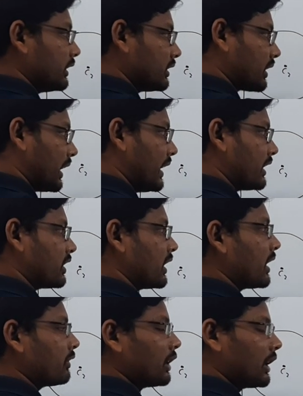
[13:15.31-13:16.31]
the collection
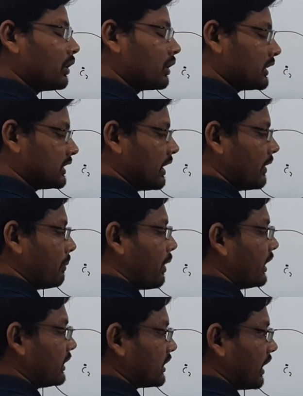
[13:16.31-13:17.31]
of the locus of
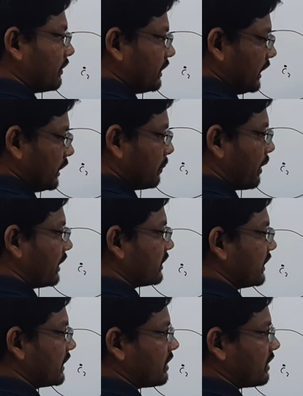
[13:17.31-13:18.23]
points of these points is